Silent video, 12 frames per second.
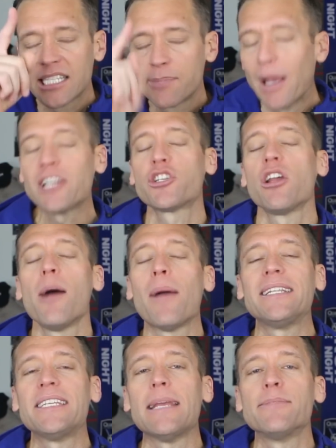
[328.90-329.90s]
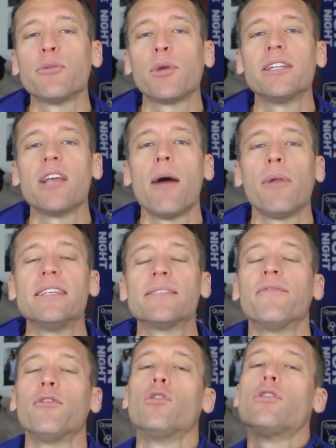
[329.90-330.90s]
especially on my team, so we can dominate
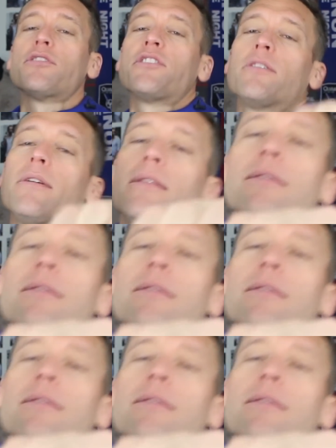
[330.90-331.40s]
some fools.